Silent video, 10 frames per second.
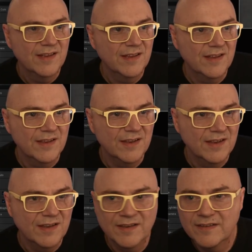
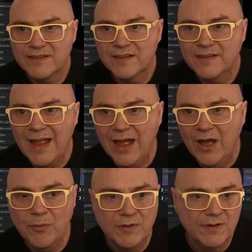And
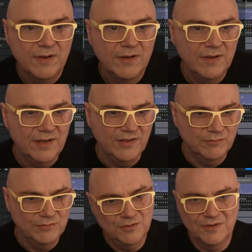now it will
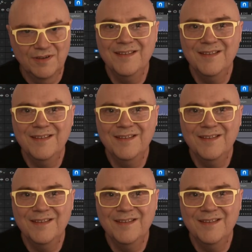look